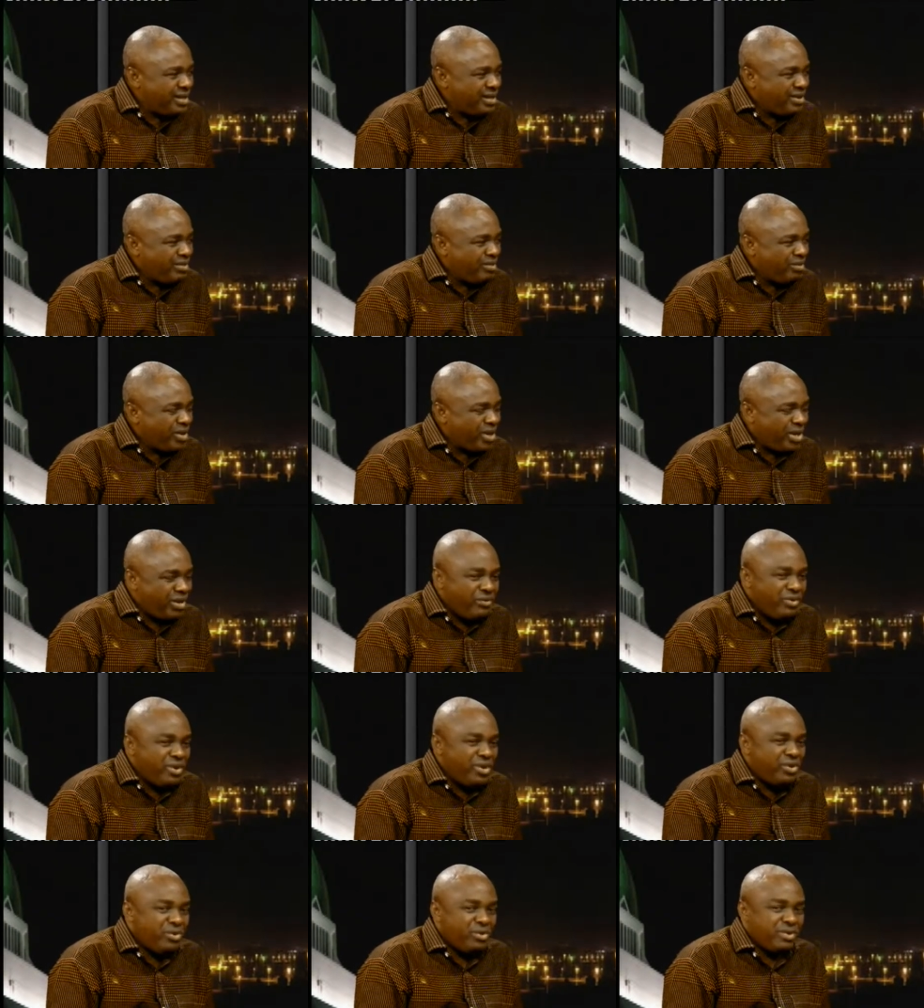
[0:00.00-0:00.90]
But if
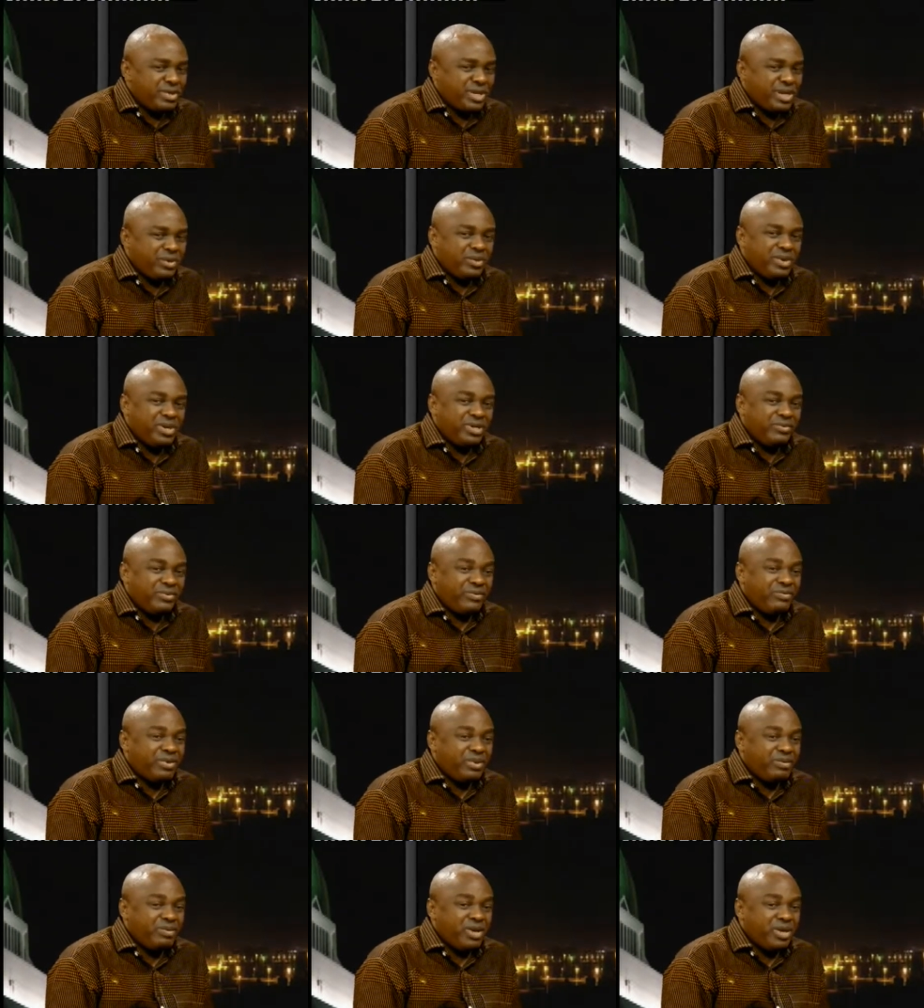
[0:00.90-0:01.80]
he knows that with his
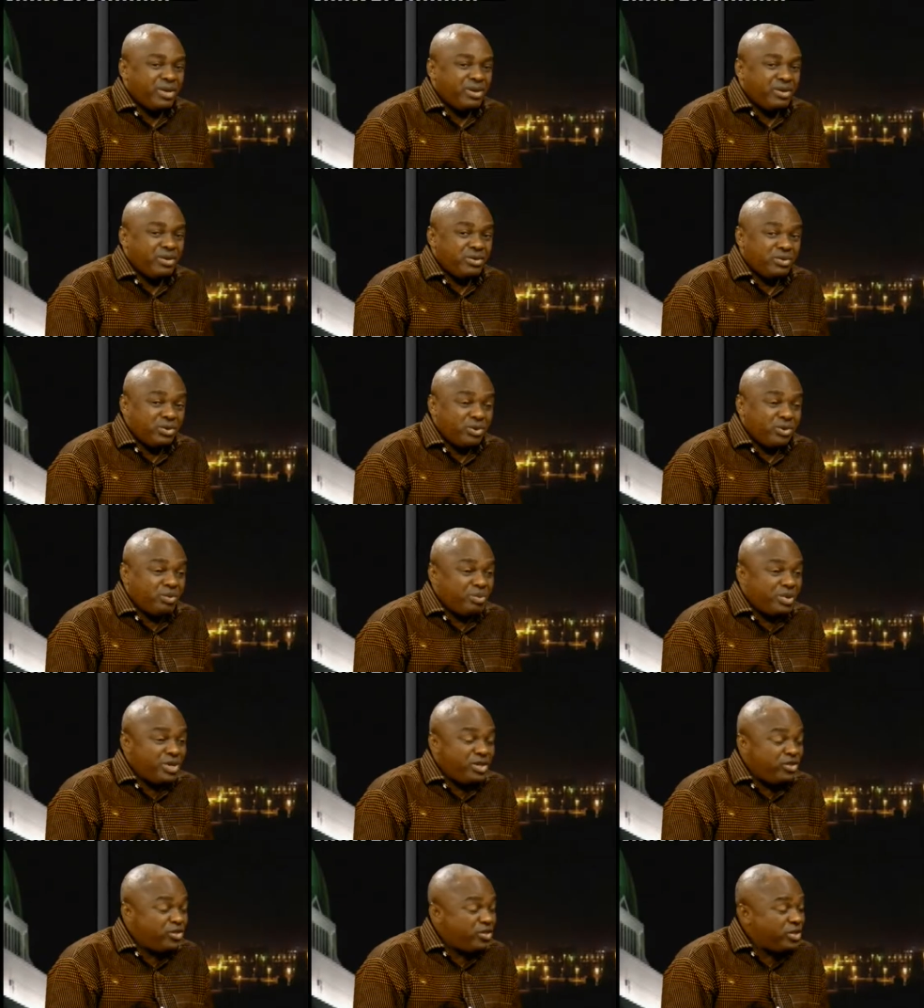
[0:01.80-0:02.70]
50 million, he's going to
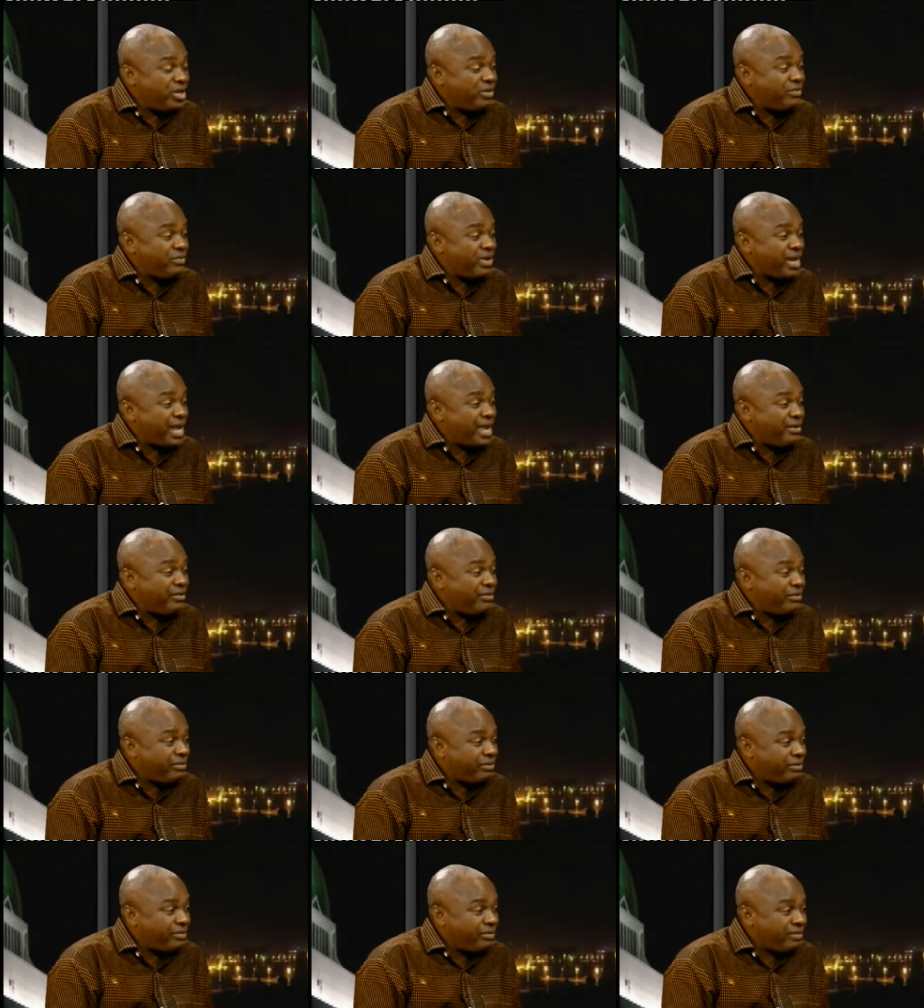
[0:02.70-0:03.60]
be in jail for
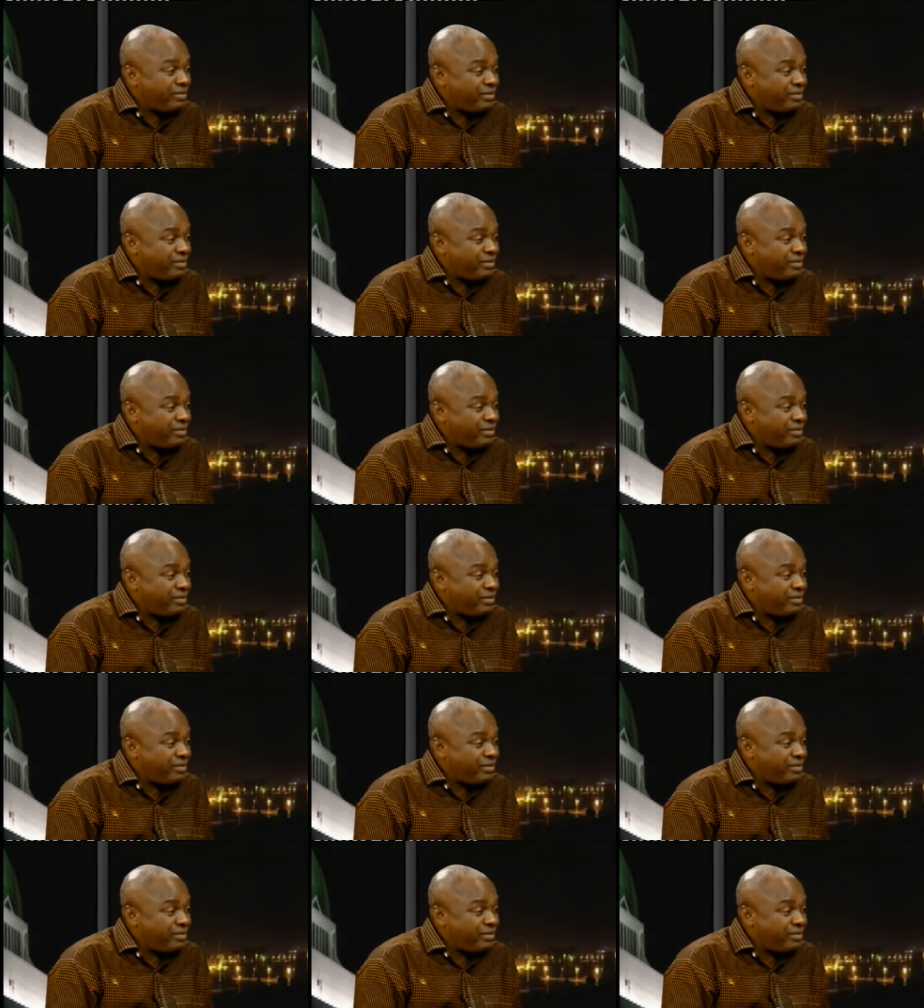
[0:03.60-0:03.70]
life